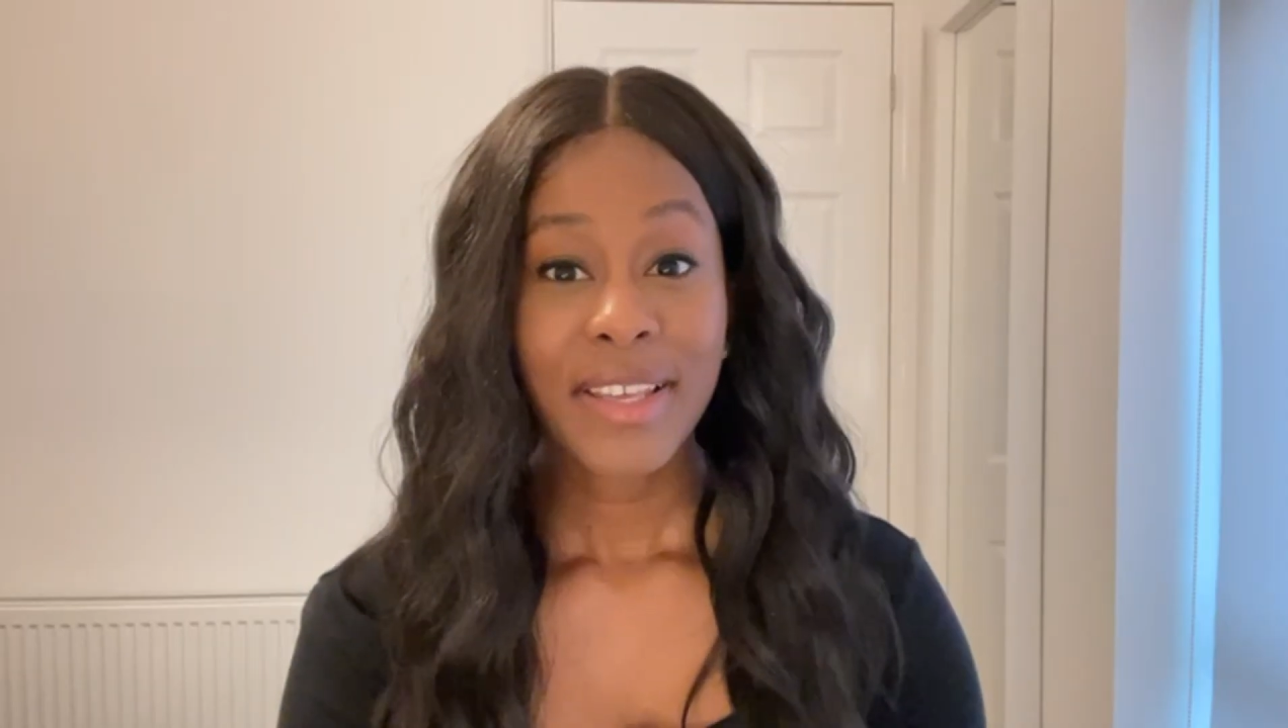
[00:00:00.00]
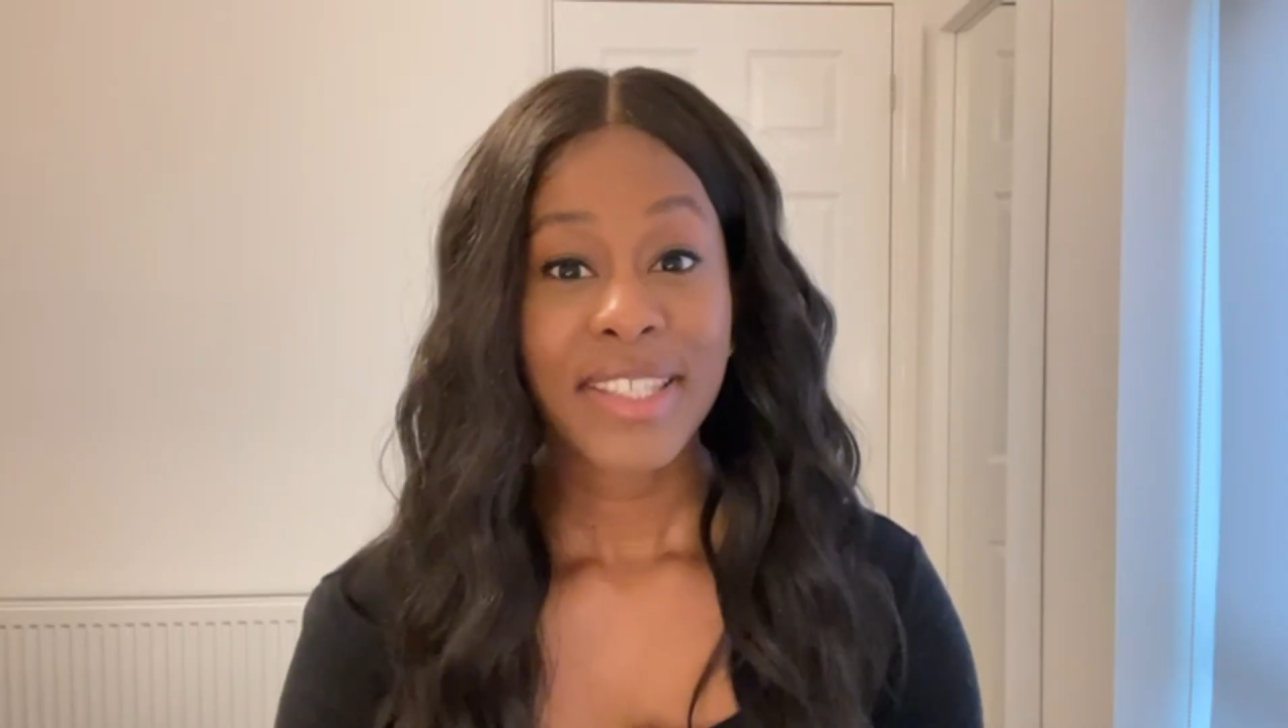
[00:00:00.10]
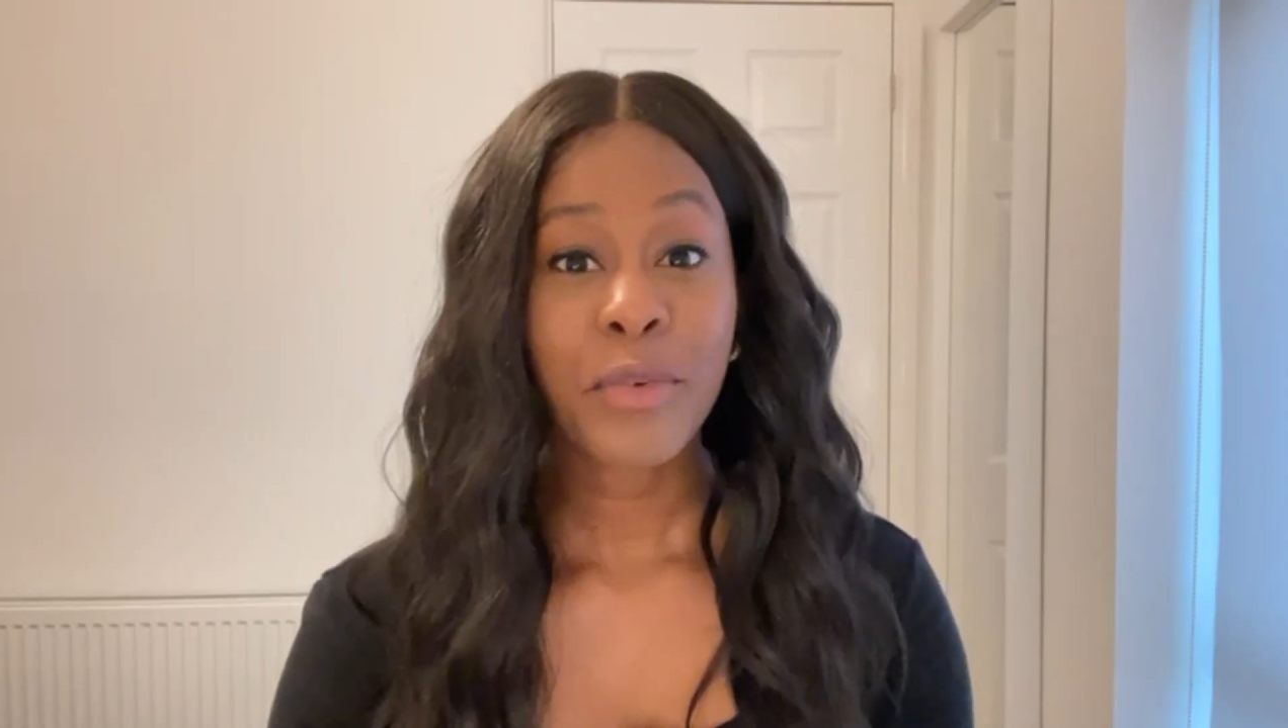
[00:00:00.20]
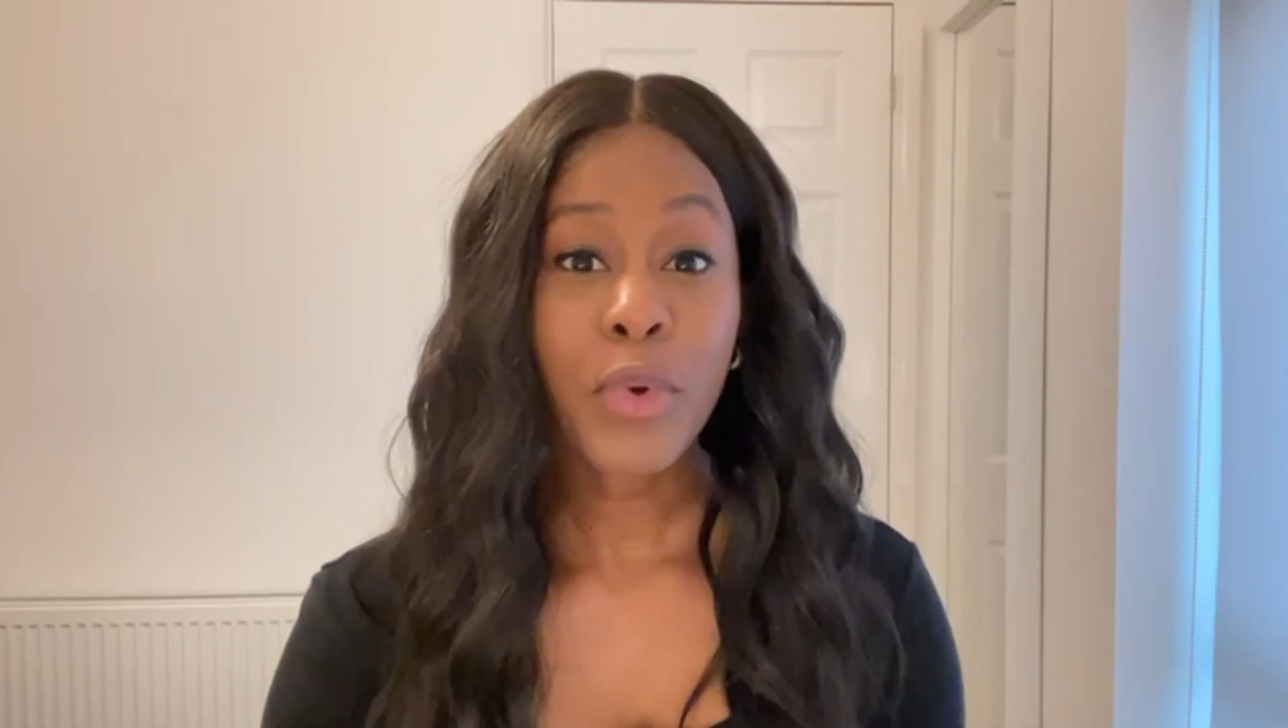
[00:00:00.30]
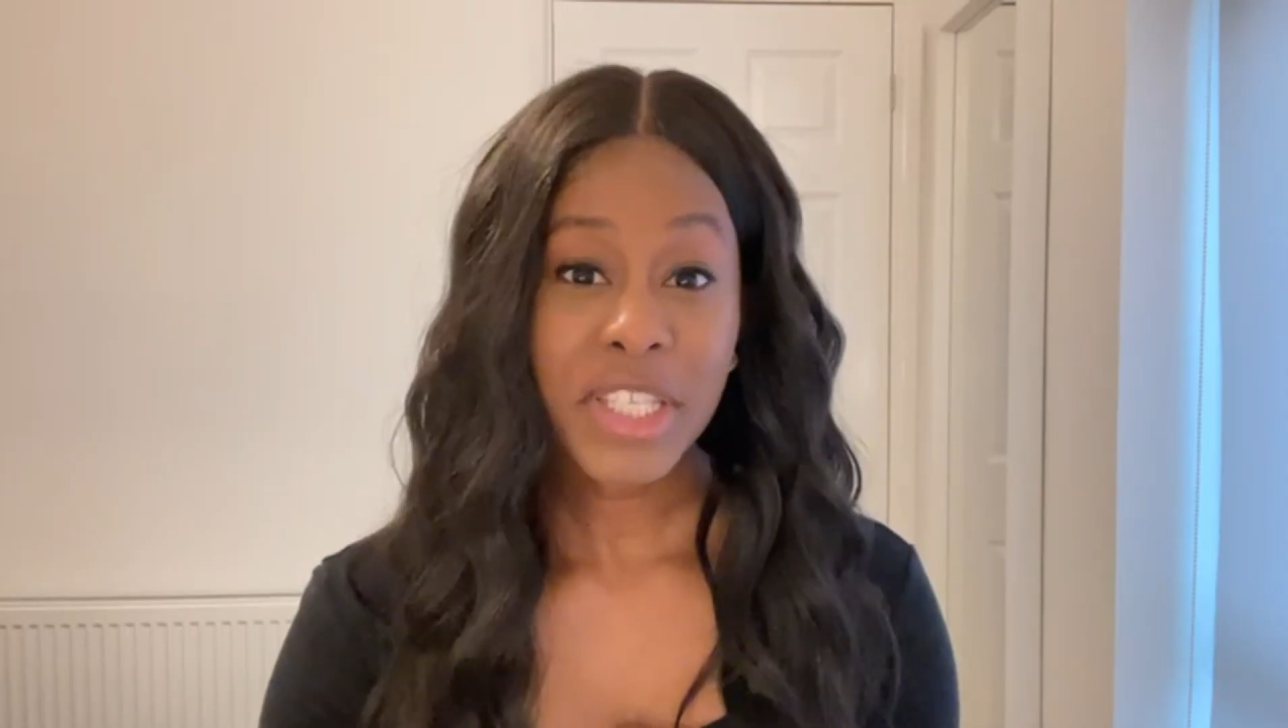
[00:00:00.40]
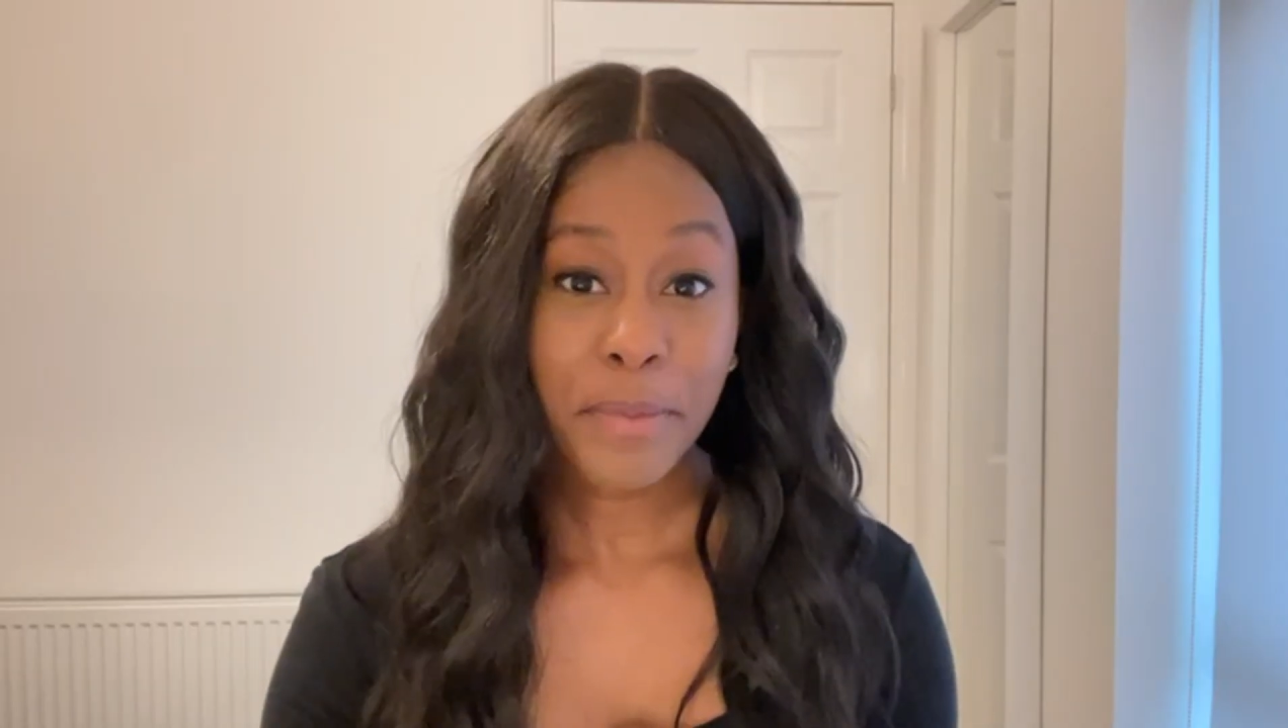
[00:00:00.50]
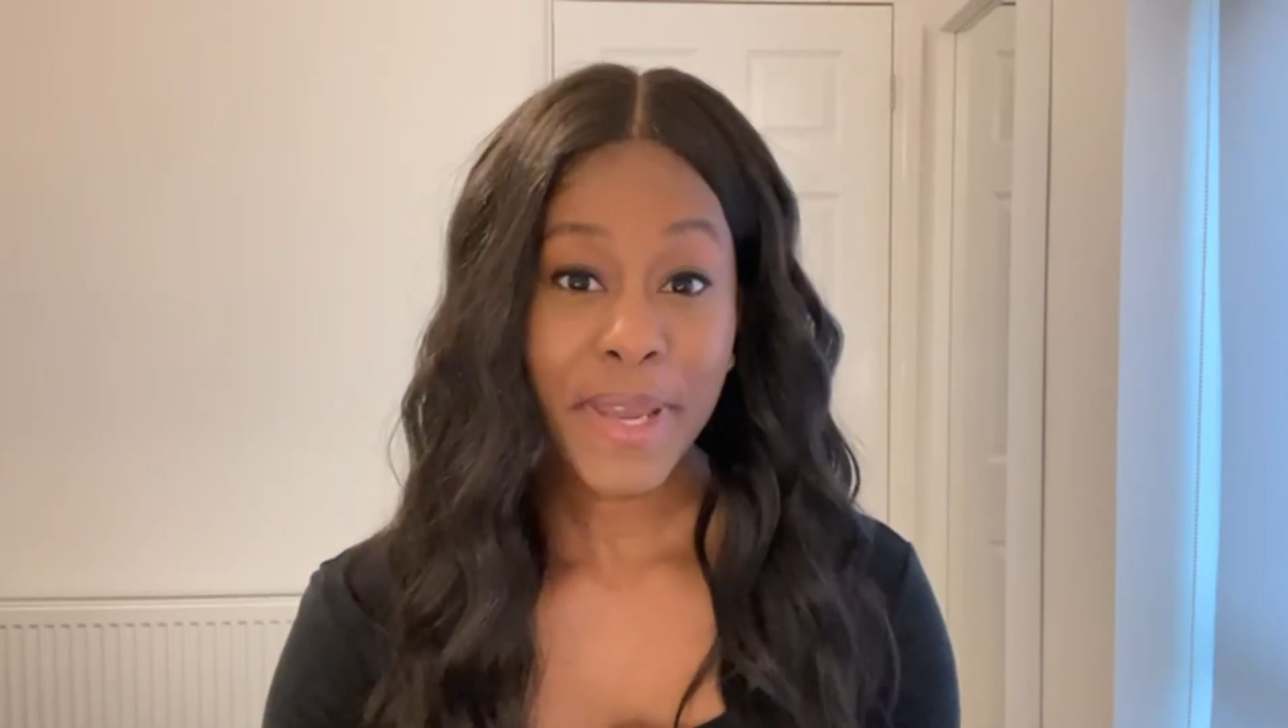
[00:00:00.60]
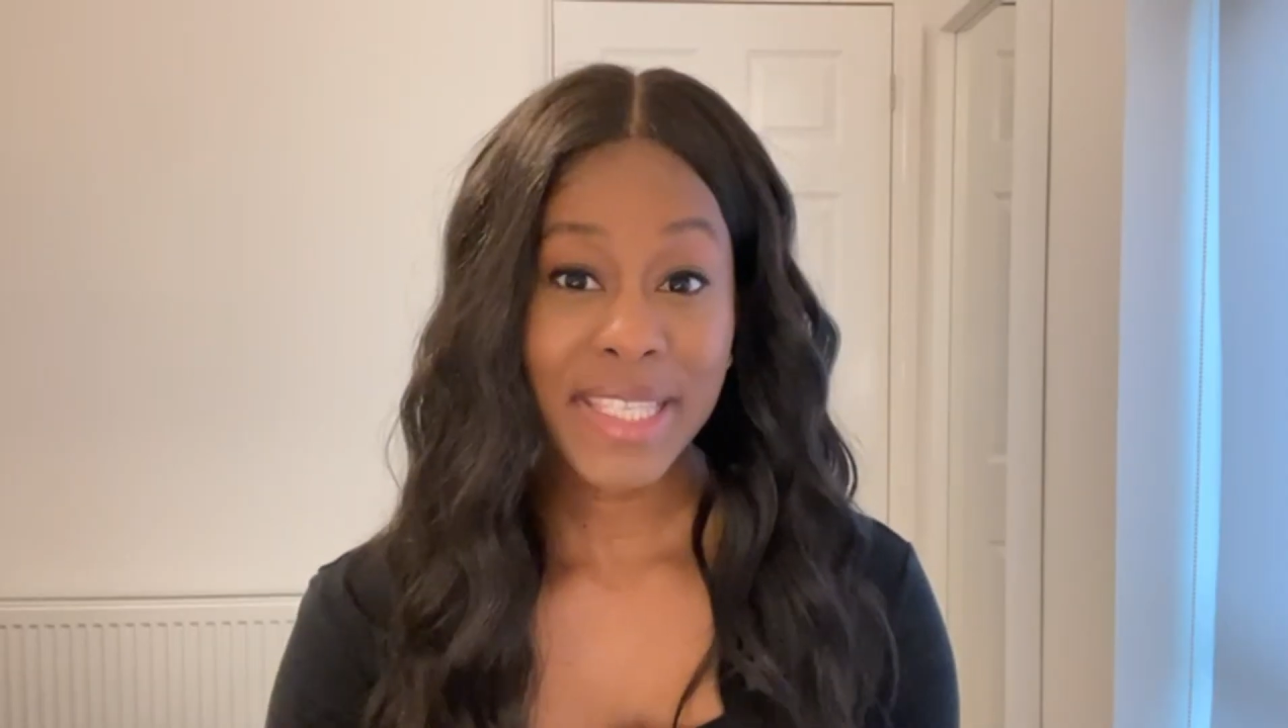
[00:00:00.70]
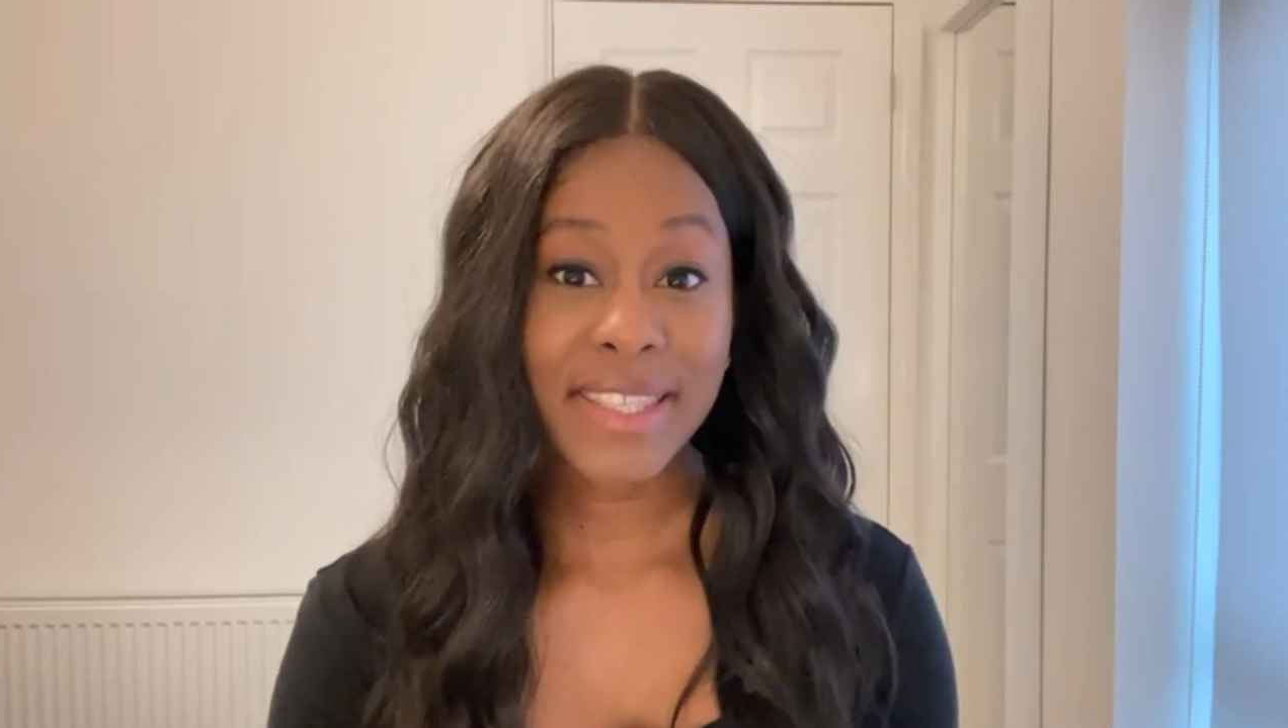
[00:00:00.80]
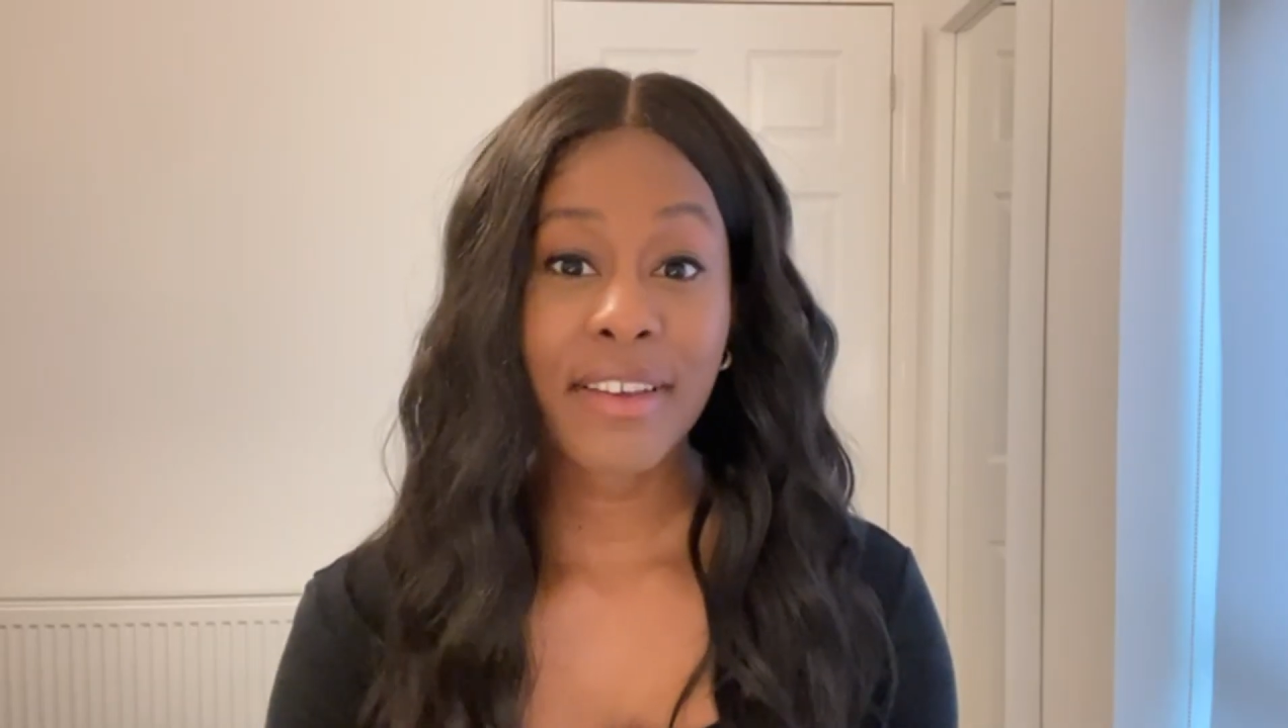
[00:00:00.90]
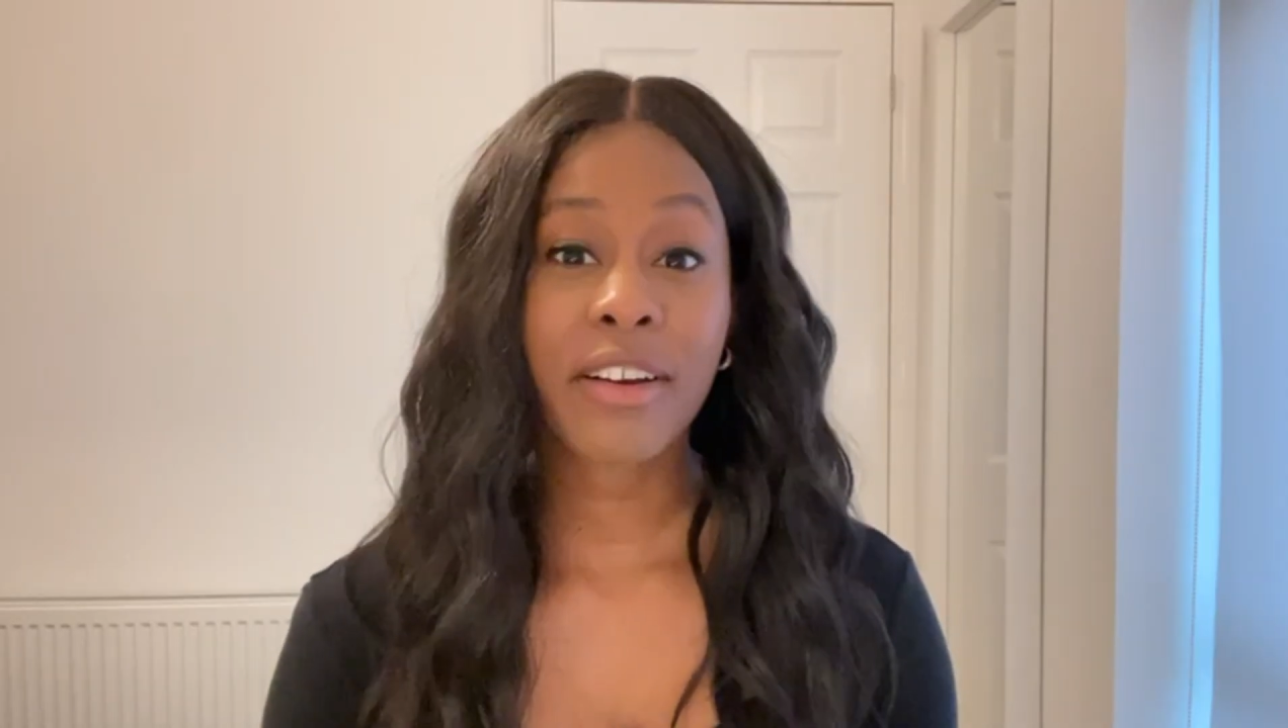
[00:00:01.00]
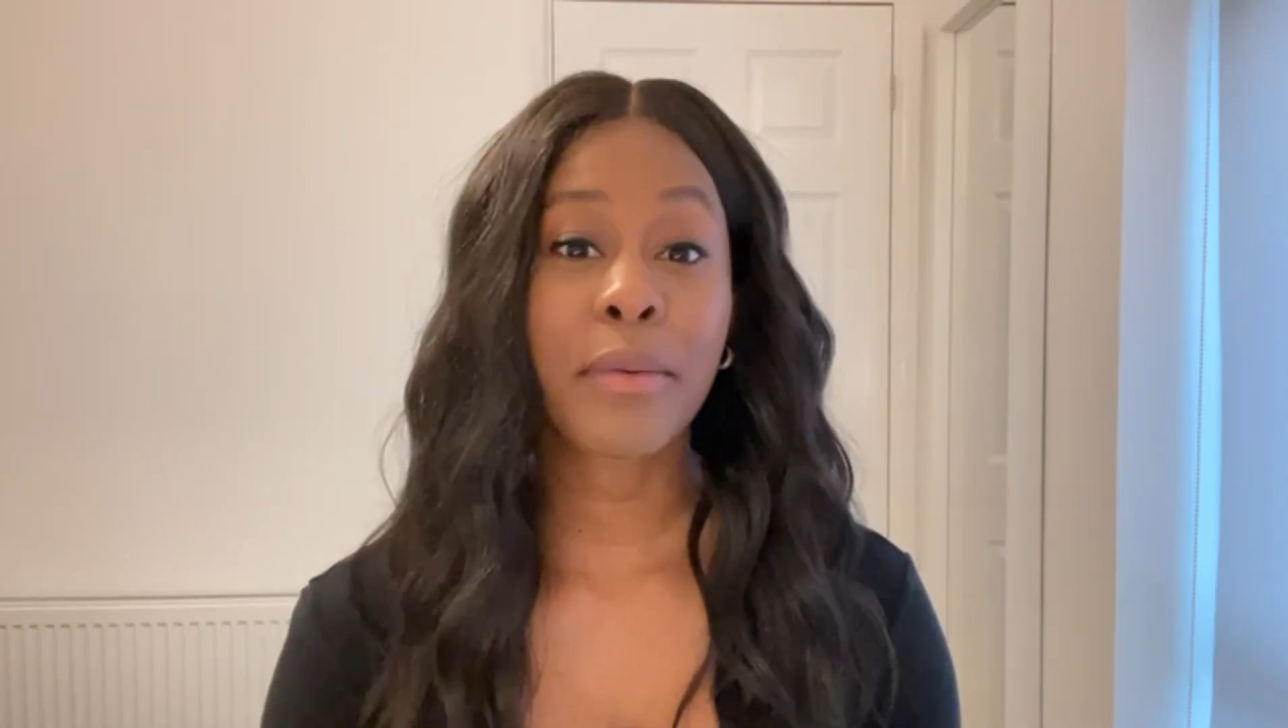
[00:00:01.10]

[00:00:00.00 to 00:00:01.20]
So once your pieces are